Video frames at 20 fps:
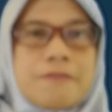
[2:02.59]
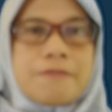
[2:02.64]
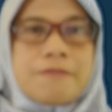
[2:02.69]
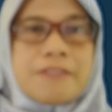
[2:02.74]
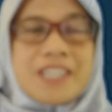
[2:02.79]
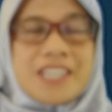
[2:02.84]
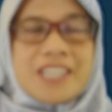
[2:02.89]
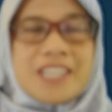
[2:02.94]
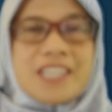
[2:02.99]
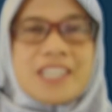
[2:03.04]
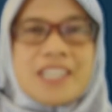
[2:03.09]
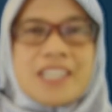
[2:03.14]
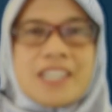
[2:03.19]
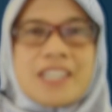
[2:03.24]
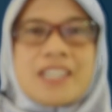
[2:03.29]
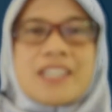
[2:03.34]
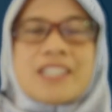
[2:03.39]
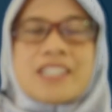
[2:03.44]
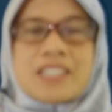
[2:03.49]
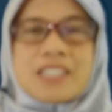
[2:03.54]
P
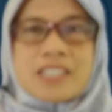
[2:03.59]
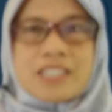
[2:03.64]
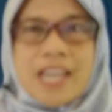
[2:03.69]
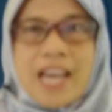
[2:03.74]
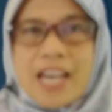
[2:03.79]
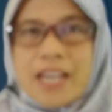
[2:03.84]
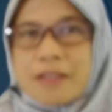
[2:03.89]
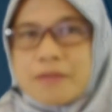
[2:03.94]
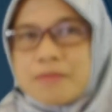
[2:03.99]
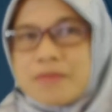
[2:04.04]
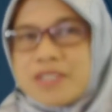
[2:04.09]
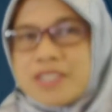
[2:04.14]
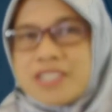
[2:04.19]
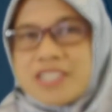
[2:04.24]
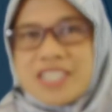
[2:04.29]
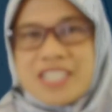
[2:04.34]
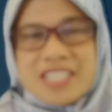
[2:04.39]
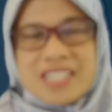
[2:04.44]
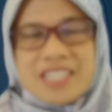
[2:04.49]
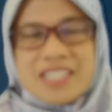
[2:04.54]
times
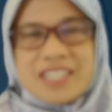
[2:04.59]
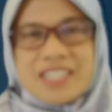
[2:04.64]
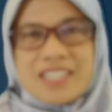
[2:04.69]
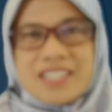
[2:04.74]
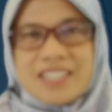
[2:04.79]
T,